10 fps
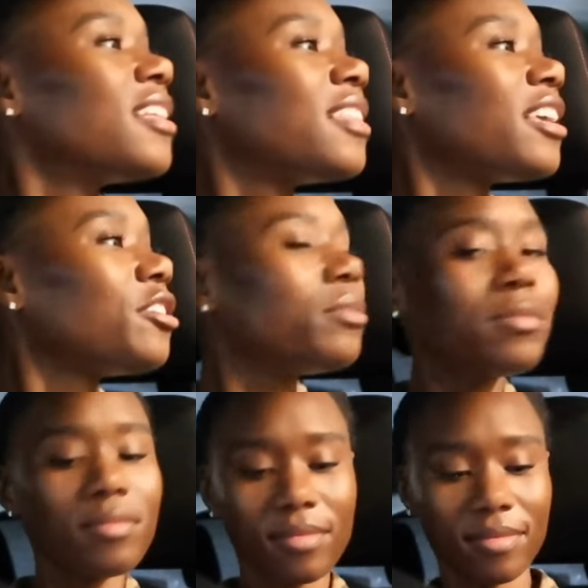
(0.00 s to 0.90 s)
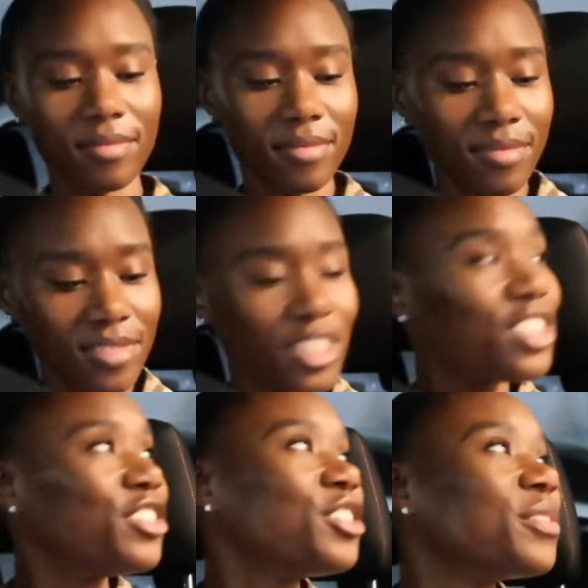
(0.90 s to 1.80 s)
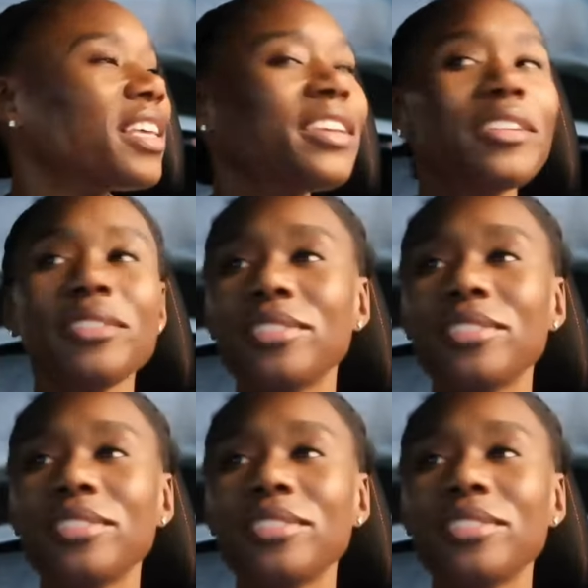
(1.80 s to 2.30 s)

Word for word: thank you you too thank you